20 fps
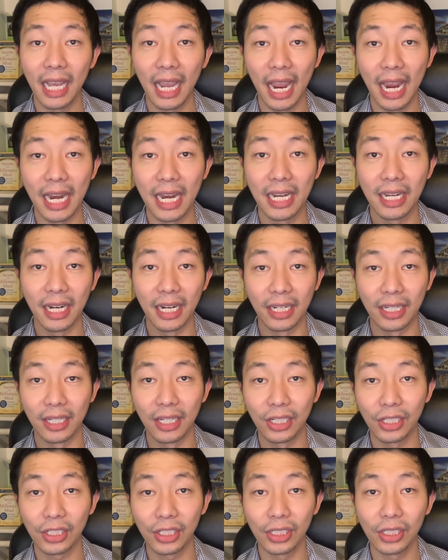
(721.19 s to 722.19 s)
in
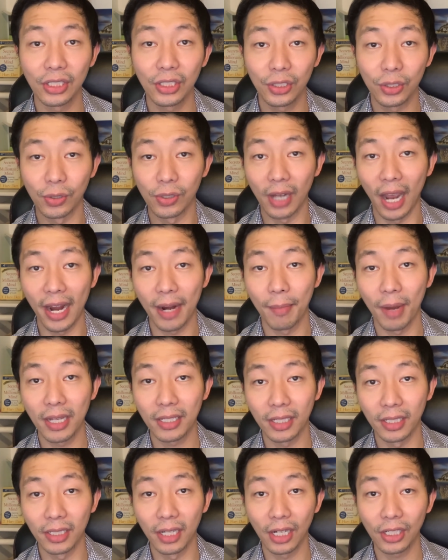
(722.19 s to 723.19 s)
addition to itemized
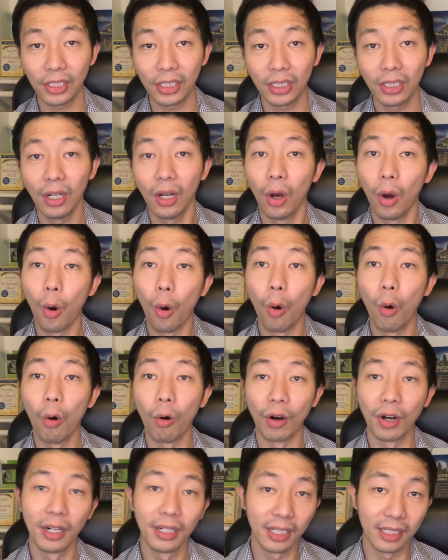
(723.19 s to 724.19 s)
deduction
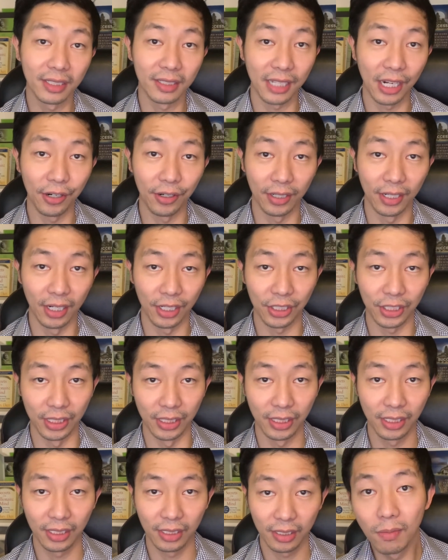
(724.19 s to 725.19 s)
or the standard
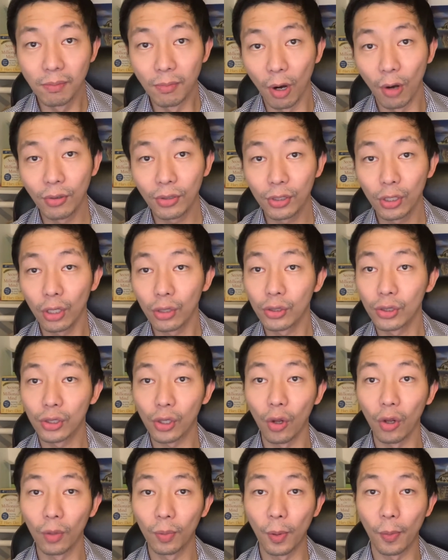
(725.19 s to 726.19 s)
deductions. Most
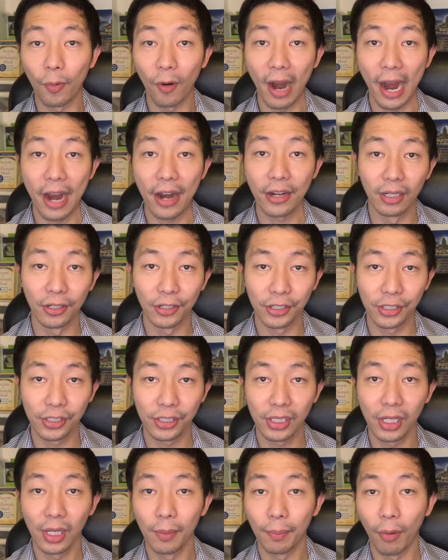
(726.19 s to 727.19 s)
solo
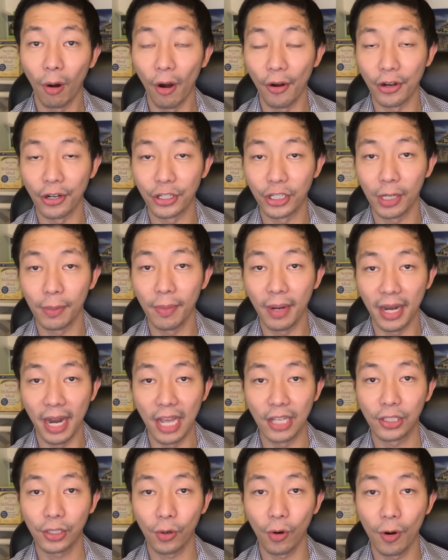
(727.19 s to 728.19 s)
proprietors, partnership and
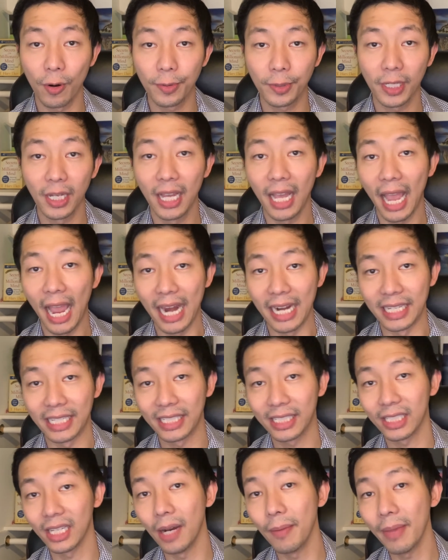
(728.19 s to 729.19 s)
S corps, and
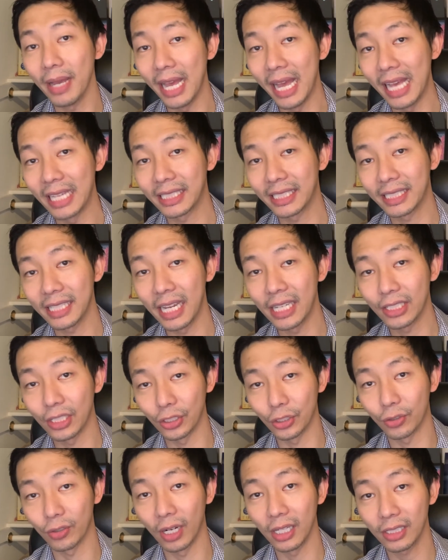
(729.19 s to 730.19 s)
some estates and
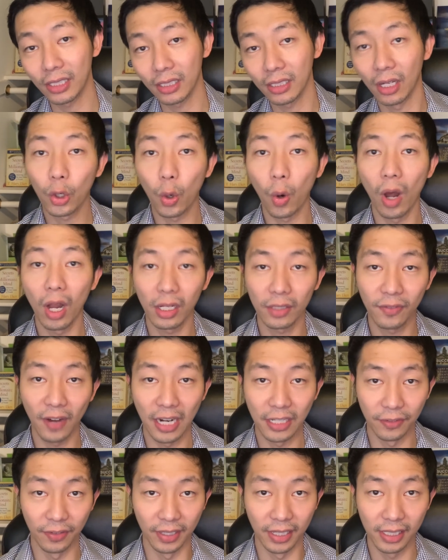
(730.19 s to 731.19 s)
trusts
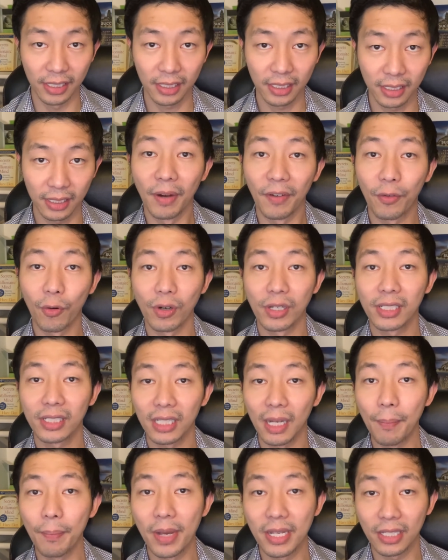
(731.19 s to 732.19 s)
qualifies for this, but of course
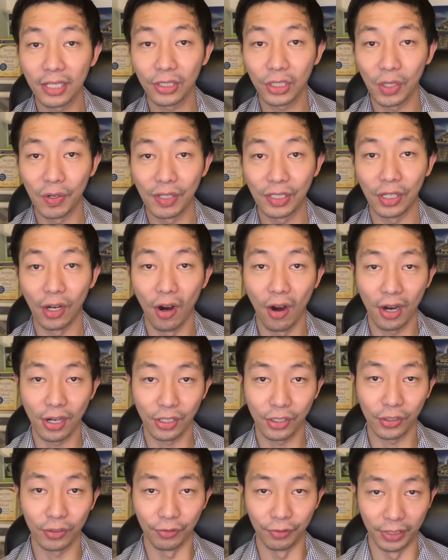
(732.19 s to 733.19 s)
some businesses are
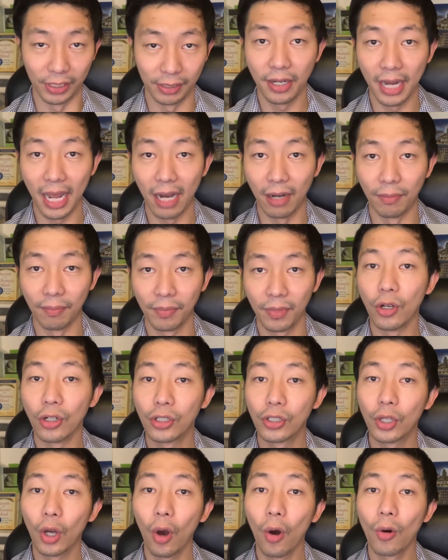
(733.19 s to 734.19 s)
excluded. Now, your
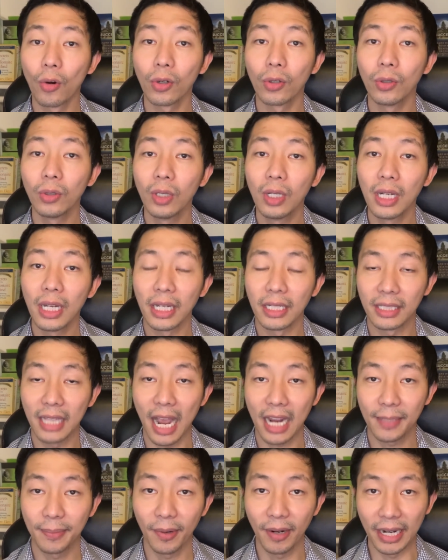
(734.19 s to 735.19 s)
total
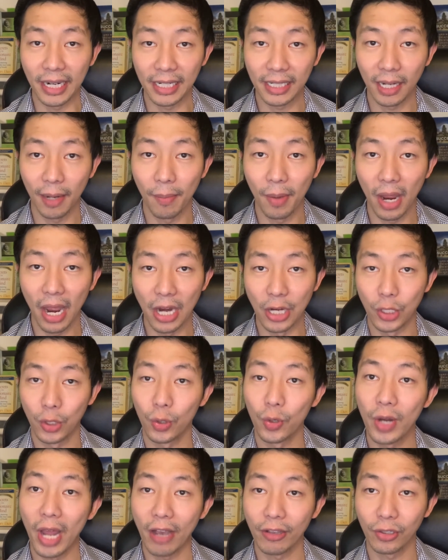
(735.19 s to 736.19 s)
taxable income in
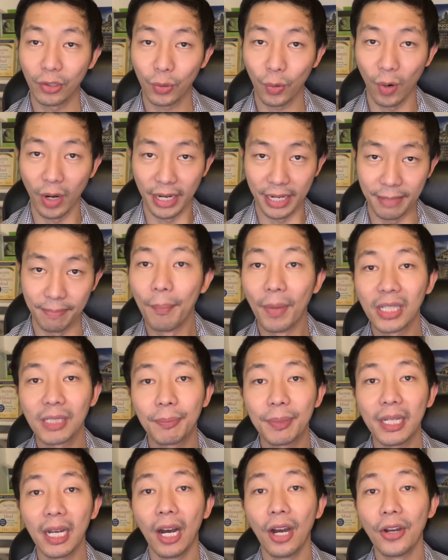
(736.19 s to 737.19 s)
2020 must
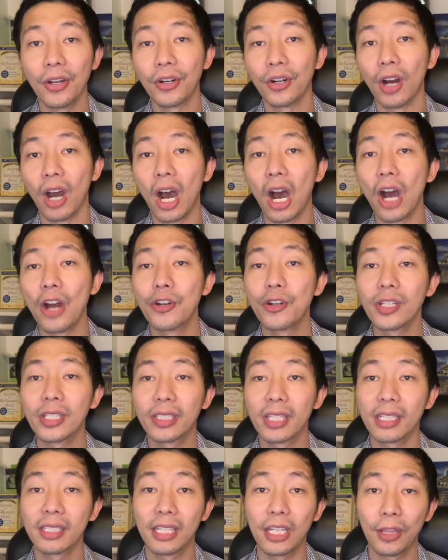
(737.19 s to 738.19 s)
be under
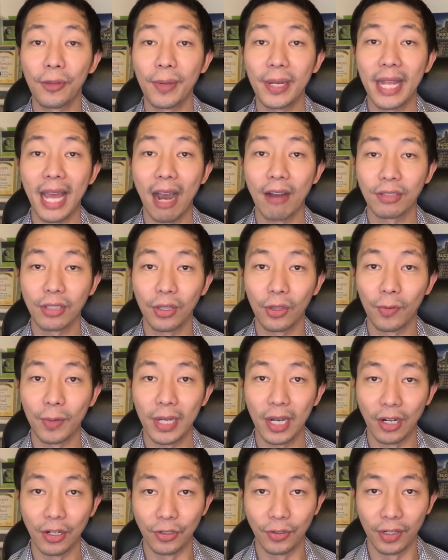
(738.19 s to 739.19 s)

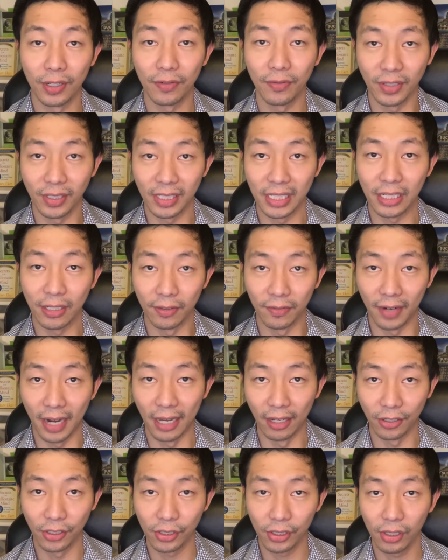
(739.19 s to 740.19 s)
$163,300 for single
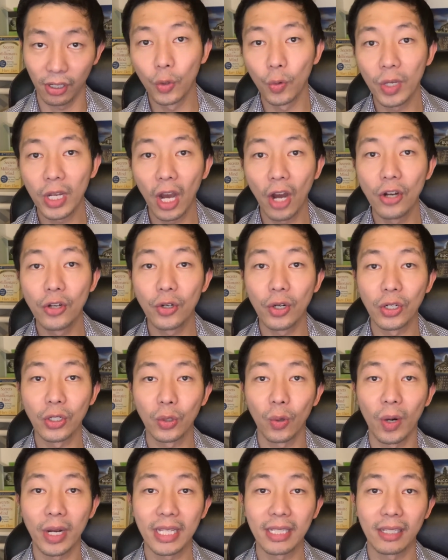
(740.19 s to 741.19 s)
filers,
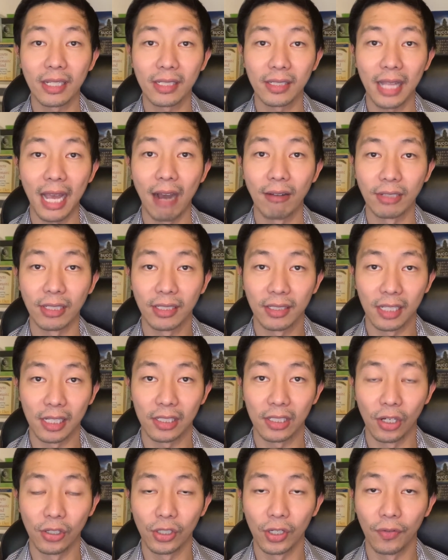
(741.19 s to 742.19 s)

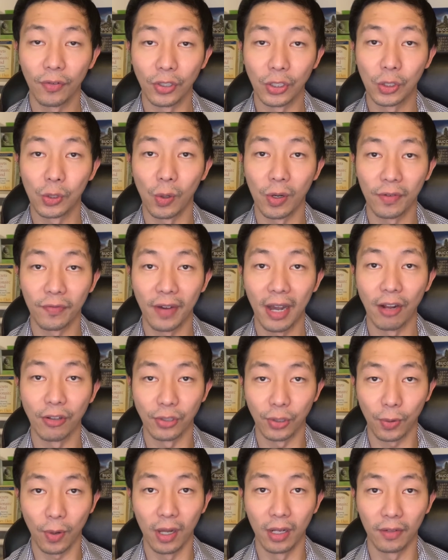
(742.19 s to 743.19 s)
$326,600 for joint filers
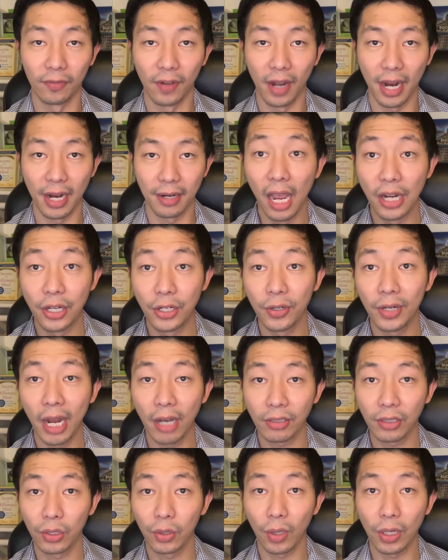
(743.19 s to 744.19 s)
to qualify. In
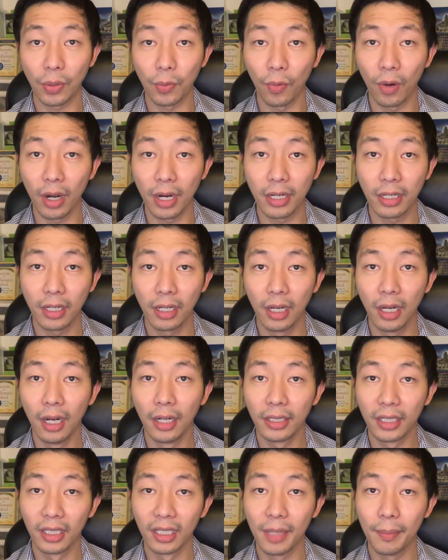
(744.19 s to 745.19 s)
2021,
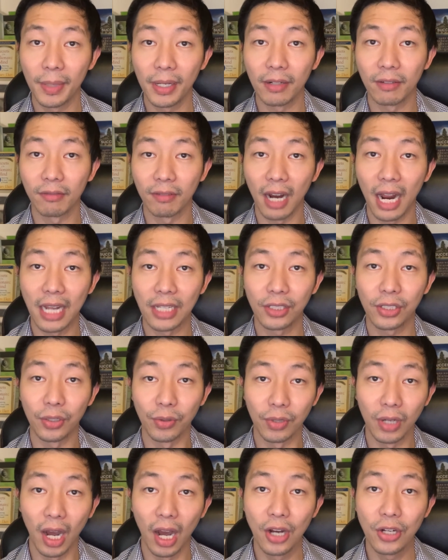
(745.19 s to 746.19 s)
the limit rises to
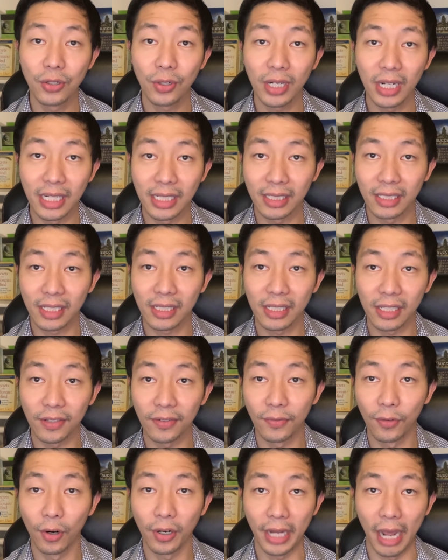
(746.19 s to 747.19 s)

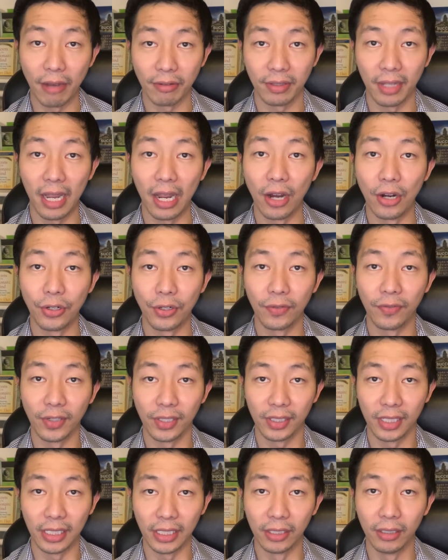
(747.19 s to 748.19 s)
$164,900 for
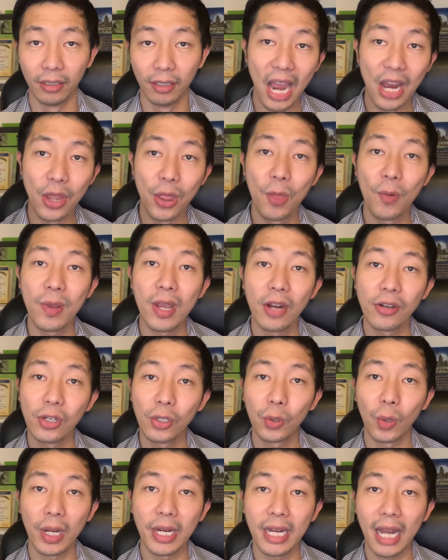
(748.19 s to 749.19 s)
single and
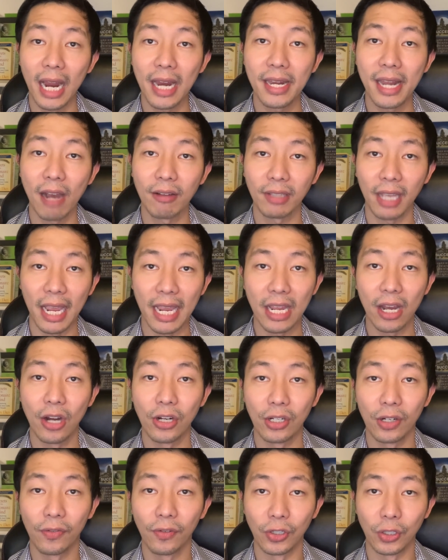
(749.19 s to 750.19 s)

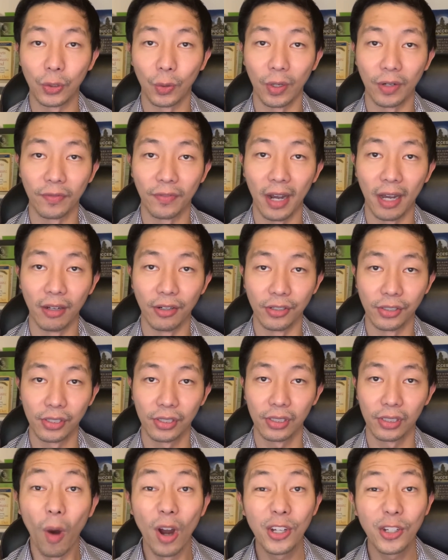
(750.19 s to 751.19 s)
$329,800 for joint filers.
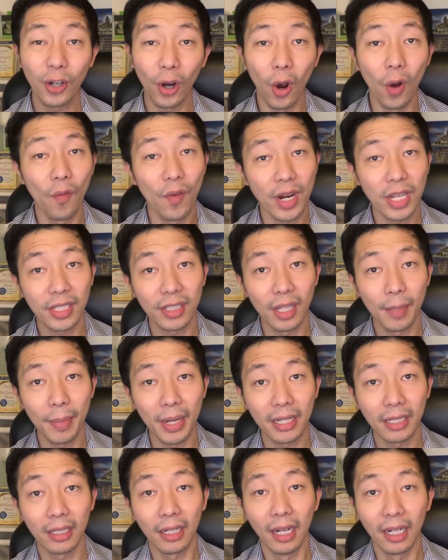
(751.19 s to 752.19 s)
Once you're over this
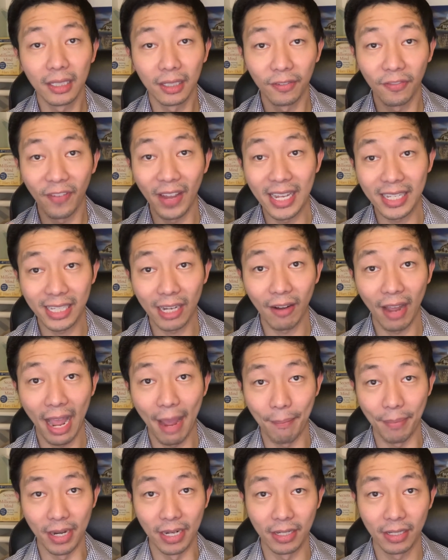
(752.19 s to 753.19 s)
limit, the phase out
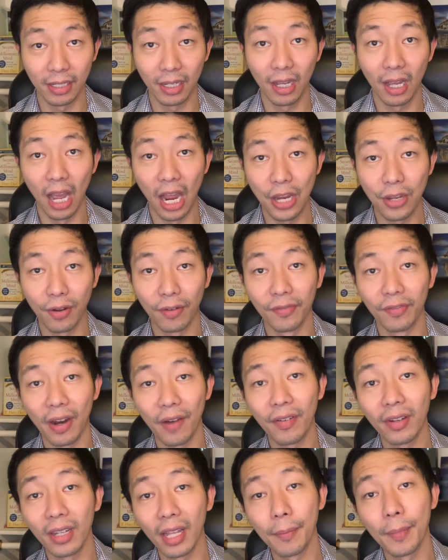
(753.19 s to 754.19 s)
happens, and you're
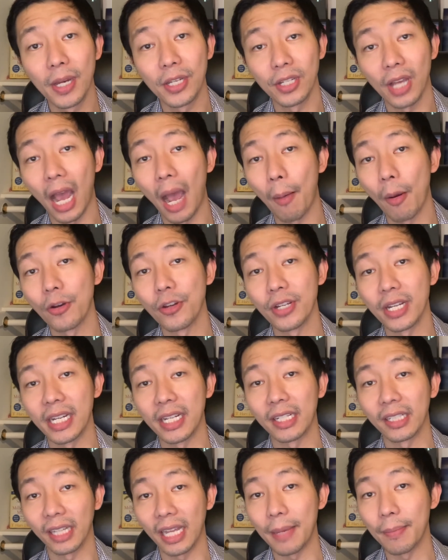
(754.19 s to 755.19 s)
very limited to how much you can
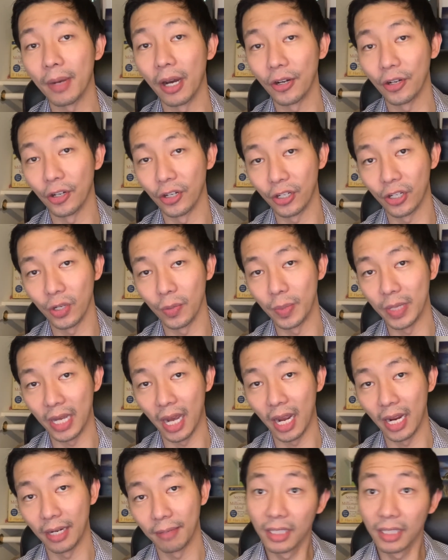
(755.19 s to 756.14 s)
claim under the QBI.